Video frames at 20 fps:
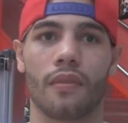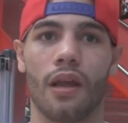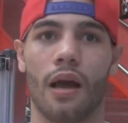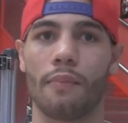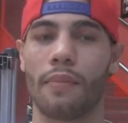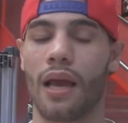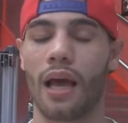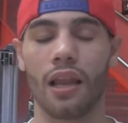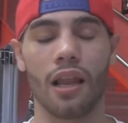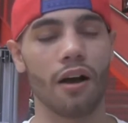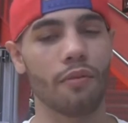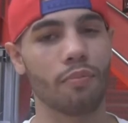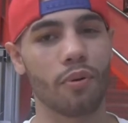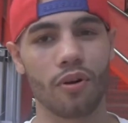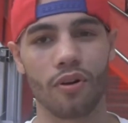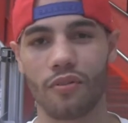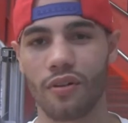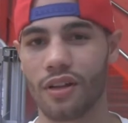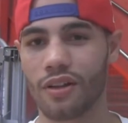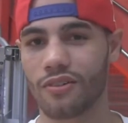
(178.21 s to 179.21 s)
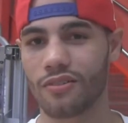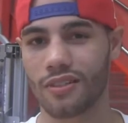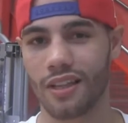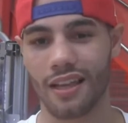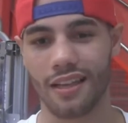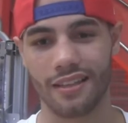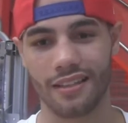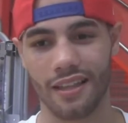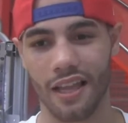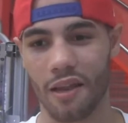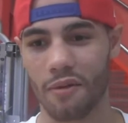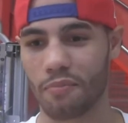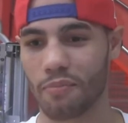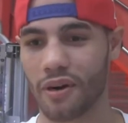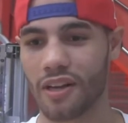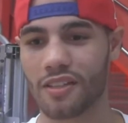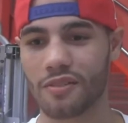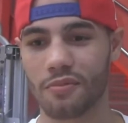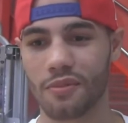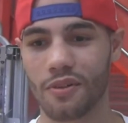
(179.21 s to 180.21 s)
I love Puerto Rico. They
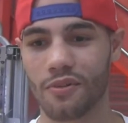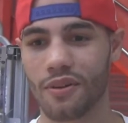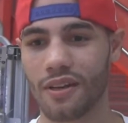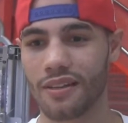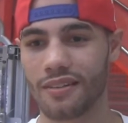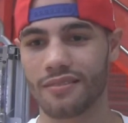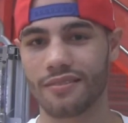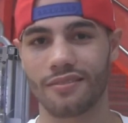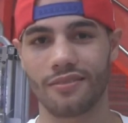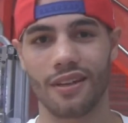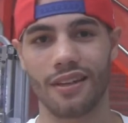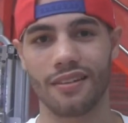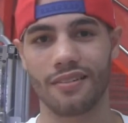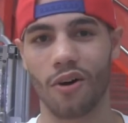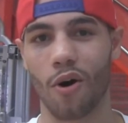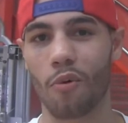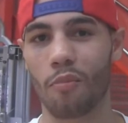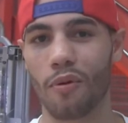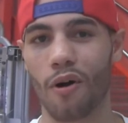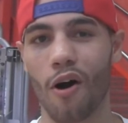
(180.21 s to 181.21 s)
embraced me with open